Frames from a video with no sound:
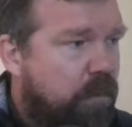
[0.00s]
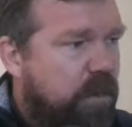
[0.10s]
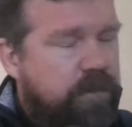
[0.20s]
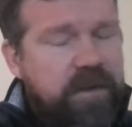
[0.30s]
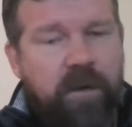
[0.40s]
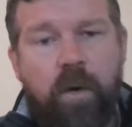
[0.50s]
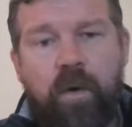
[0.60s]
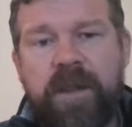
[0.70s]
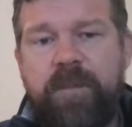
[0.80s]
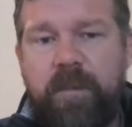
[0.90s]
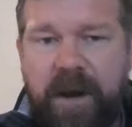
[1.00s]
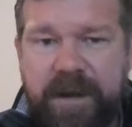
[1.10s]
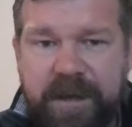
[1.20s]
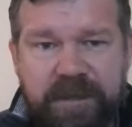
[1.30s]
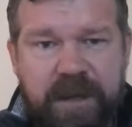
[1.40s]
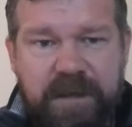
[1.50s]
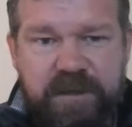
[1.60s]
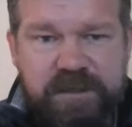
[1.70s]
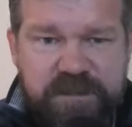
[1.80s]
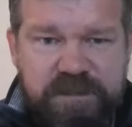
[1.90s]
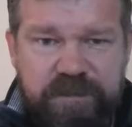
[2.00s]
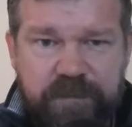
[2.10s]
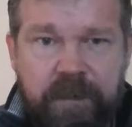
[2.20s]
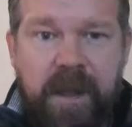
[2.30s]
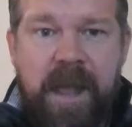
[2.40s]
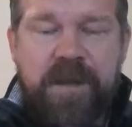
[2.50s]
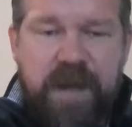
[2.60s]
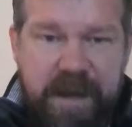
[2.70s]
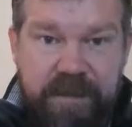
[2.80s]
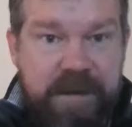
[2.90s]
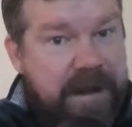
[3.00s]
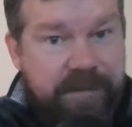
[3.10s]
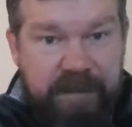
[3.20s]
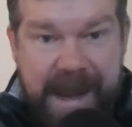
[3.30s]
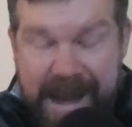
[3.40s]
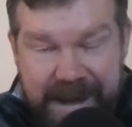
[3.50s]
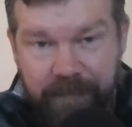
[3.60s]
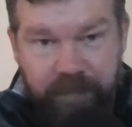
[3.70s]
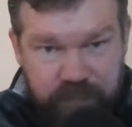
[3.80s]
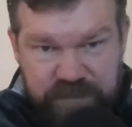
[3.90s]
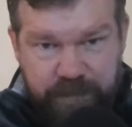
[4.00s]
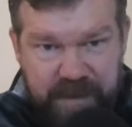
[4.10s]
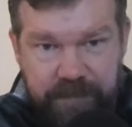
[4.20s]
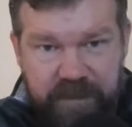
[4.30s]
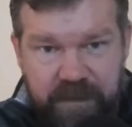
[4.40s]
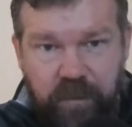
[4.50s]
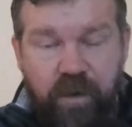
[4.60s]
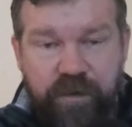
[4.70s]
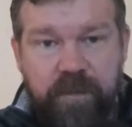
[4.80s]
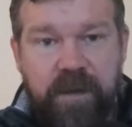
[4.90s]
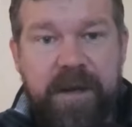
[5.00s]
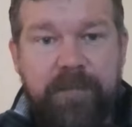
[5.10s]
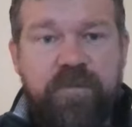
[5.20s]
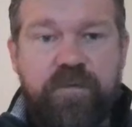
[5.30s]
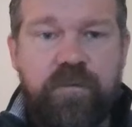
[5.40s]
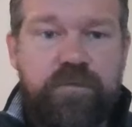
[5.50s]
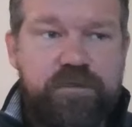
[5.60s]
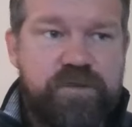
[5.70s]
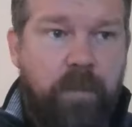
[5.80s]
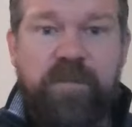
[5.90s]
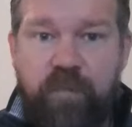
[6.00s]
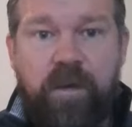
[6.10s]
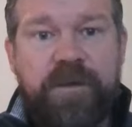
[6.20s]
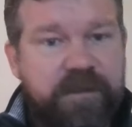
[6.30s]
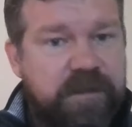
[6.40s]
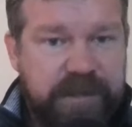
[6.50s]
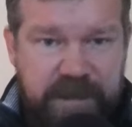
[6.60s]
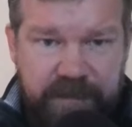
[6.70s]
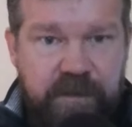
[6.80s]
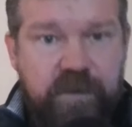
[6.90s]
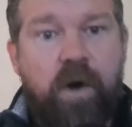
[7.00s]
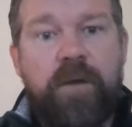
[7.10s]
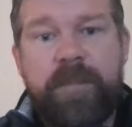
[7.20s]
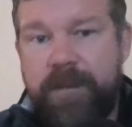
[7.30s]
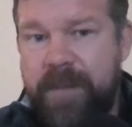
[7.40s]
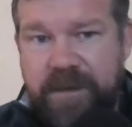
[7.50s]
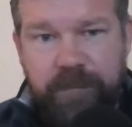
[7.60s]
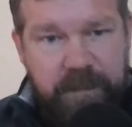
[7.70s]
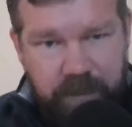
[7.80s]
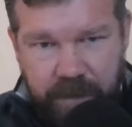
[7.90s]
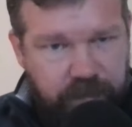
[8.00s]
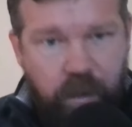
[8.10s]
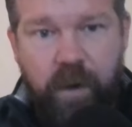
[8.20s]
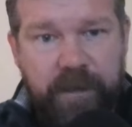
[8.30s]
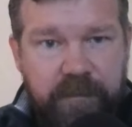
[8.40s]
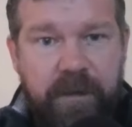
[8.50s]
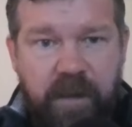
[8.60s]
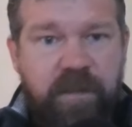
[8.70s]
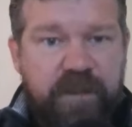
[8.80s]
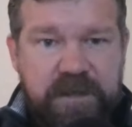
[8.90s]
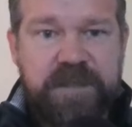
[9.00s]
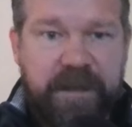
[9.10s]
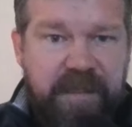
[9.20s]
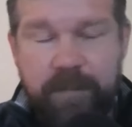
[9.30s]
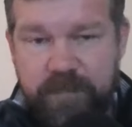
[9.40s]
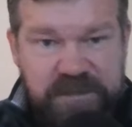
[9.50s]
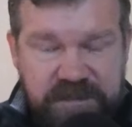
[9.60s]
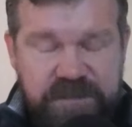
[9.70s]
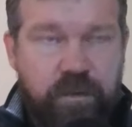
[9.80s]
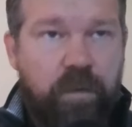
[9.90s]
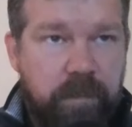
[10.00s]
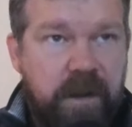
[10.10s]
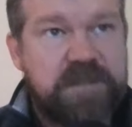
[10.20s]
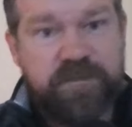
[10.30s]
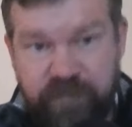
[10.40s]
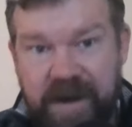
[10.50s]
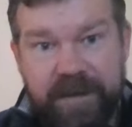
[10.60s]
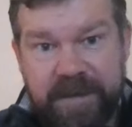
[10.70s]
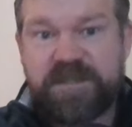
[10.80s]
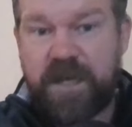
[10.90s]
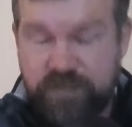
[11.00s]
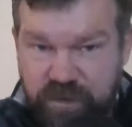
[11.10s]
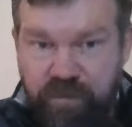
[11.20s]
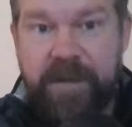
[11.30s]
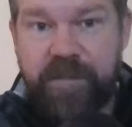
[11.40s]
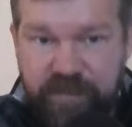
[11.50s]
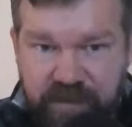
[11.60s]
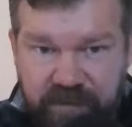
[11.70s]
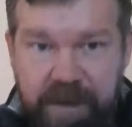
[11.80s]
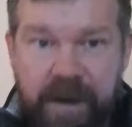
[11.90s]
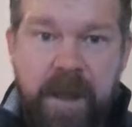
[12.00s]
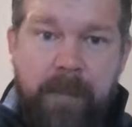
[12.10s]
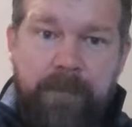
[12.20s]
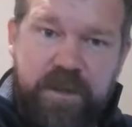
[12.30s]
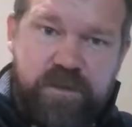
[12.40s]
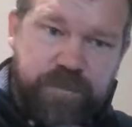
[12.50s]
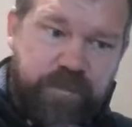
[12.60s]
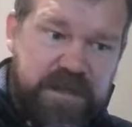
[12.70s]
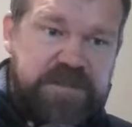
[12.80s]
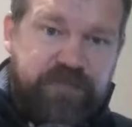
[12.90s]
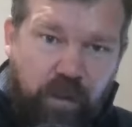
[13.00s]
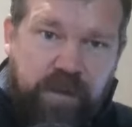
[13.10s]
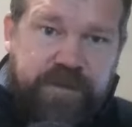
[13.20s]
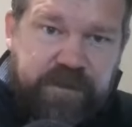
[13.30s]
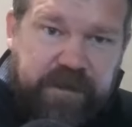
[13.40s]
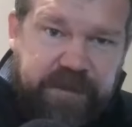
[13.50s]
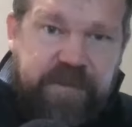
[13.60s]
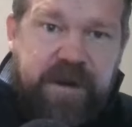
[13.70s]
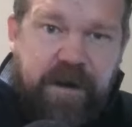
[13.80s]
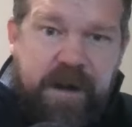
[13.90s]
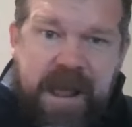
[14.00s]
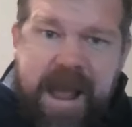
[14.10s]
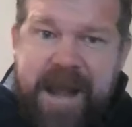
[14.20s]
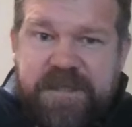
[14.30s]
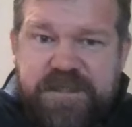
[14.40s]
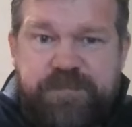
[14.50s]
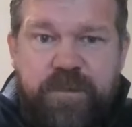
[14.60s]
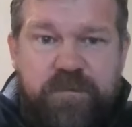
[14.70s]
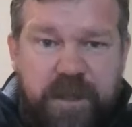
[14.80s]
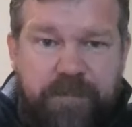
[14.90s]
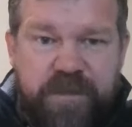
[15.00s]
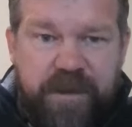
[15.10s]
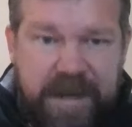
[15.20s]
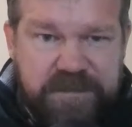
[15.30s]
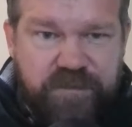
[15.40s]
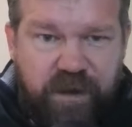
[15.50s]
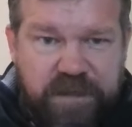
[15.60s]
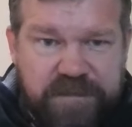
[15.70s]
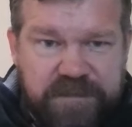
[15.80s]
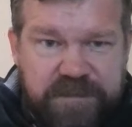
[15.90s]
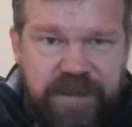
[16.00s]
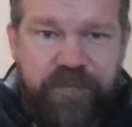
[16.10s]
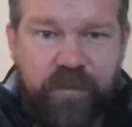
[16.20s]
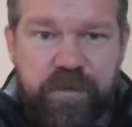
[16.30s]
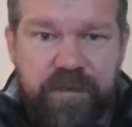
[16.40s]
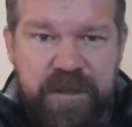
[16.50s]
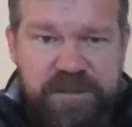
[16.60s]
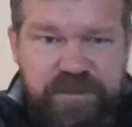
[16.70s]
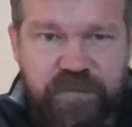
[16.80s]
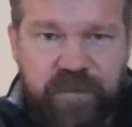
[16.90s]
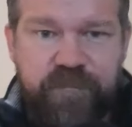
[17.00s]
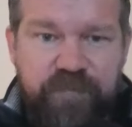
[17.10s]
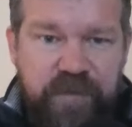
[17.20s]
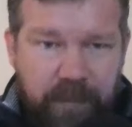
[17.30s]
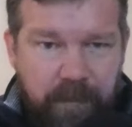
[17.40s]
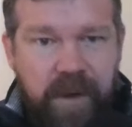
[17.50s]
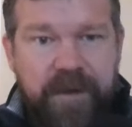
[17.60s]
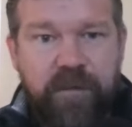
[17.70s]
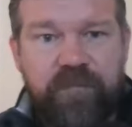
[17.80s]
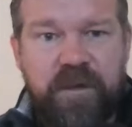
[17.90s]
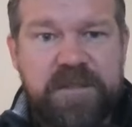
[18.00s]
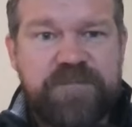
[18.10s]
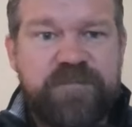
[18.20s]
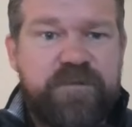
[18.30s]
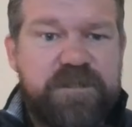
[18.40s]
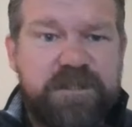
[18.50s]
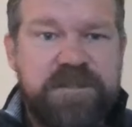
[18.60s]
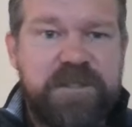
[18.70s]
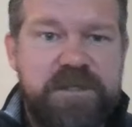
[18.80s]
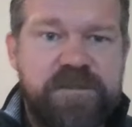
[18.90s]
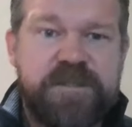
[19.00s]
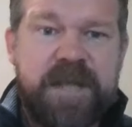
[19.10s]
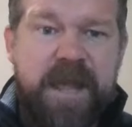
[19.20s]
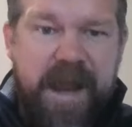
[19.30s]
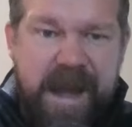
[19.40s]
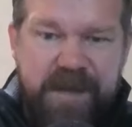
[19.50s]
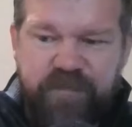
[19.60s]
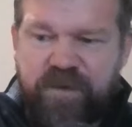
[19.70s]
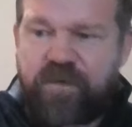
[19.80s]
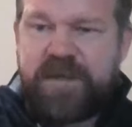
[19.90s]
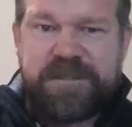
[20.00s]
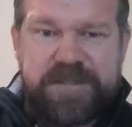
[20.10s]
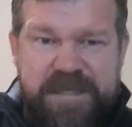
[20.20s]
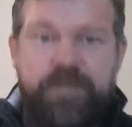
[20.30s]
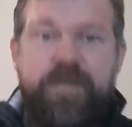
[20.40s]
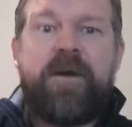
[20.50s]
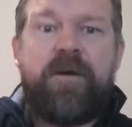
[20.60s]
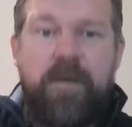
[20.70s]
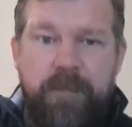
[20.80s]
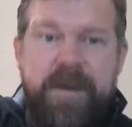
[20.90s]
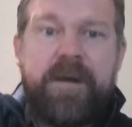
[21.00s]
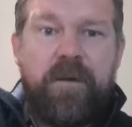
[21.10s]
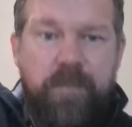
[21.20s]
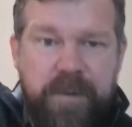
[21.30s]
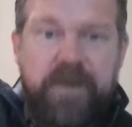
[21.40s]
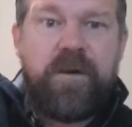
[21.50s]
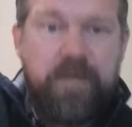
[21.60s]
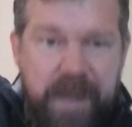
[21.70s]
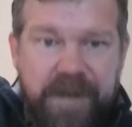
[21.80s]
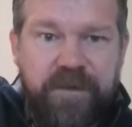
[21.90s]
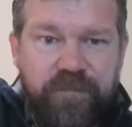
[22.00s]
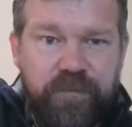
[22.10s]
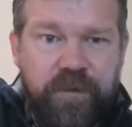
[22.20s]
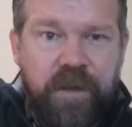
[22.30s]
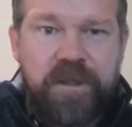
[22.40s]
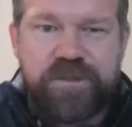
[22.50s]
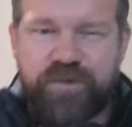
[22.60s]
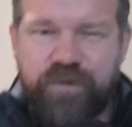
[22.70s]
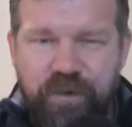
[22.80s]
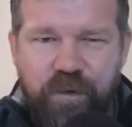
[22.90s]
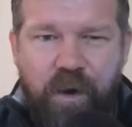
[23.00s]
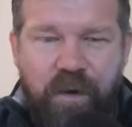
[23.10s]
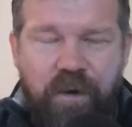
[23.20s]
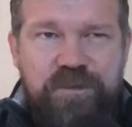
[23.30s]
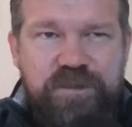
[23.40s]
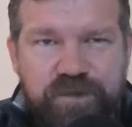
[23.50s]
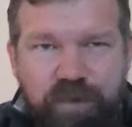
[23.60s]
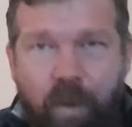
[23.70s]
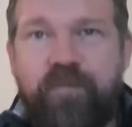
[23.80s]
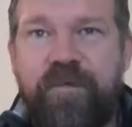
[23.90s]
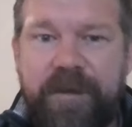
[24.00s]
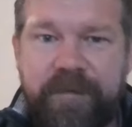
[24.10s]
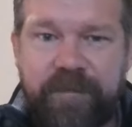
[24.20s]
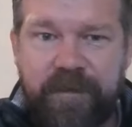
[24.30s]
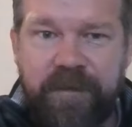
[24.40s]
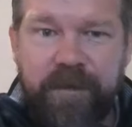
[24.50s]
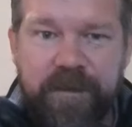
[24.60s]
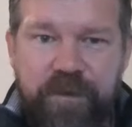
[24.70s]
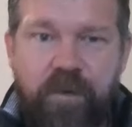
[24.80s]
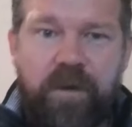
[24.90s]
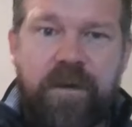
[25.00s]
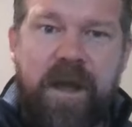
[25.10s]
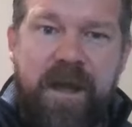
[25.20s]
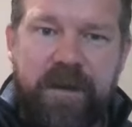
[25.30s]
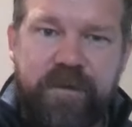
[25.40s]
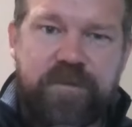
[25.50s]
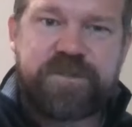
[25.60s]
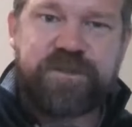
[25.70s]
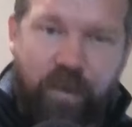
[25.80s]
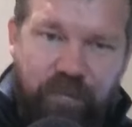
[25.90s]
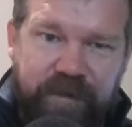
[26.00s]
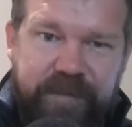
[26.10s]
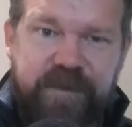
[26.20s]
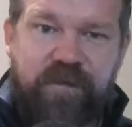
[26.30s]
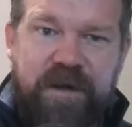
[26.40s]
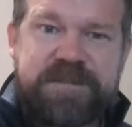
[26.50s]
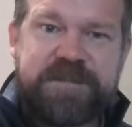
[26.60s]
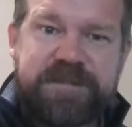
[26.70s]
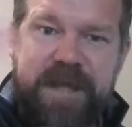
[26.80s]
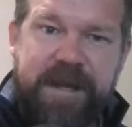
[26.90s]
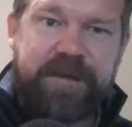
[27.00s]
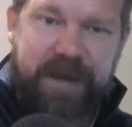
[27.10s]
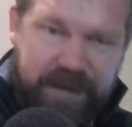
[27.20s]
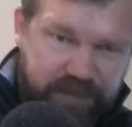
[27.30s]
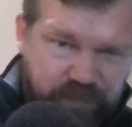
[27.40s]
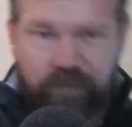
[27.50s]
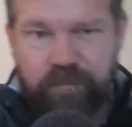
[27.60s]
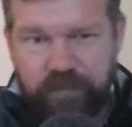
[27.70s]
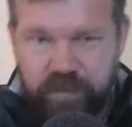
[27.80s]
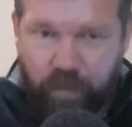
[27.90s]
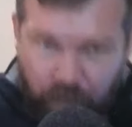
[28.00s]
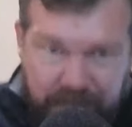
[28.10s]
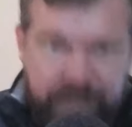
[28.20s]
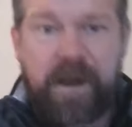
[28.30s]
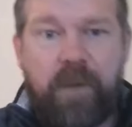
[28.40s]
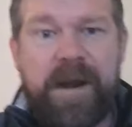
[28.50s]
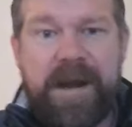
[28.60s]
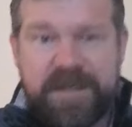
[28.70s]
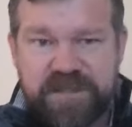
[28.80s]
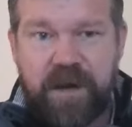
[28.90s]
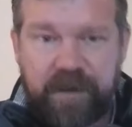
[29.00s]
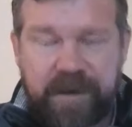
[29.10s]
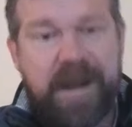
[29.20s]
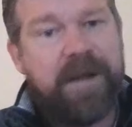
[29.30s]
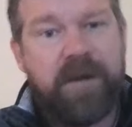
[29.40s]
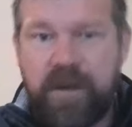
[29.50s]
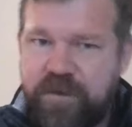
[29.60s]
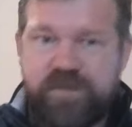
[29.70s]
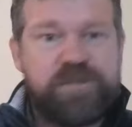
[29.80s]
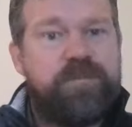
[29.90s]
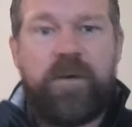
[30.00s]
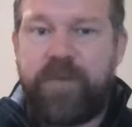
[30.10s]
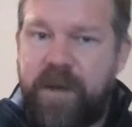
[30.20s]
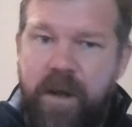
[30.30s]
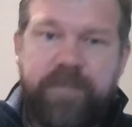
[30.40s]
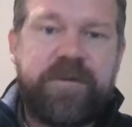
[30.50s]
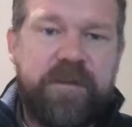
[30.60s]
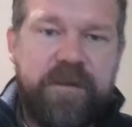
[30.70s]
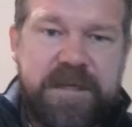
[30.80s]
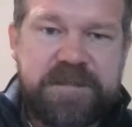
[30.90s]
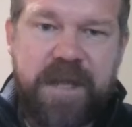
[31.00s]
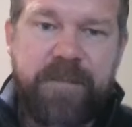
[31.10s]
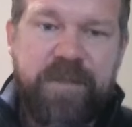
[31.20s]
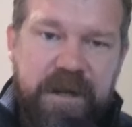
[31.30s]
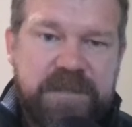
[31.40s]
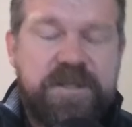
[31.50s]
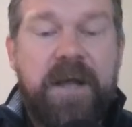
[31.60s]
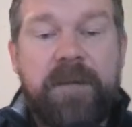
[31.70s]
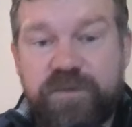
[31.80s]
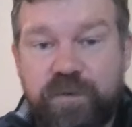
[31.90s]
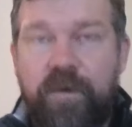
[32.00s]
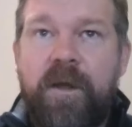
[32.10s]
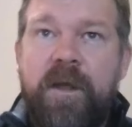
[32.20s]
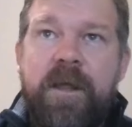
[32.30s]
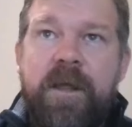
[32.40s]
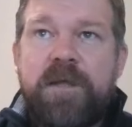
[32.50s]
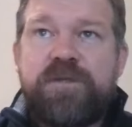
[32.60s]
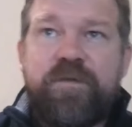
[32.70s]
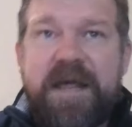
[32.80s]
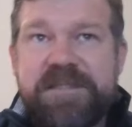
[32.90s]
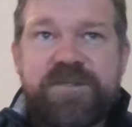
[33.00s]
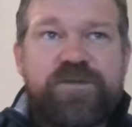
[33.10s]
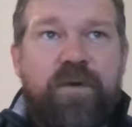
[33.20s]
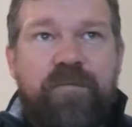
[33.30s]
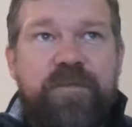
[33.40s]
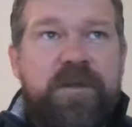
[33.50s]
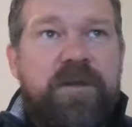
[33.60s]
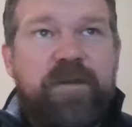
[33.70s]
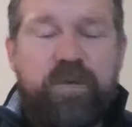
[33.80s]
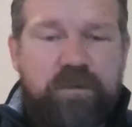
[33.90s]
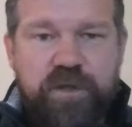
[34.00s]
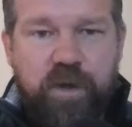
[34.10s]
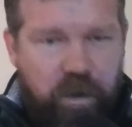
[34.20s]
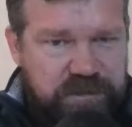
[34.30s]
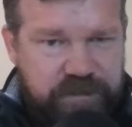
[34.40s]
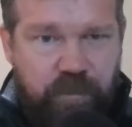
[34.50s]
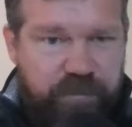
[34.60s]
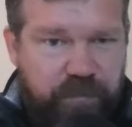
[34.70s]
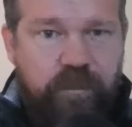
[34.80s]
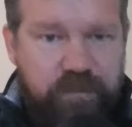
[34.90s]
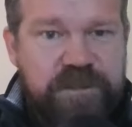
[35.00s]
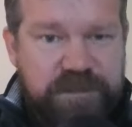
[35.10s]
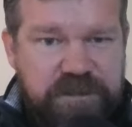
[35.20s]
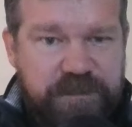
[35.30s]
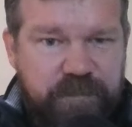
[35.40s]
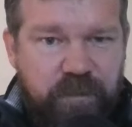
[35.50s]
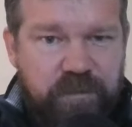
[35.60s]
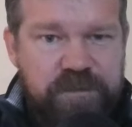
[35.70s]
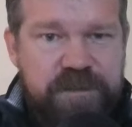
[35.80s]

We print a whole heap of money in, into the system in the in the aim, which might be a laudable aim, to stop the volatility hitting the economy and making people unemployed and, and other things like that and businesses going bust. Fine, that sounds great in theory, but you suppress the volatility there and it just builds up to the next crisis. And if you look at the history of fiat money over the last fifty, sixty years, is every crisis gets bigger and bigger and bigger in magnitude. So you're not solving the you're not you're not solving the crisis and and you know wiping it away and starting again. You're just building up to the next time and the next time. So so that's the sort of the the pros and cons to both approaches, I suppose.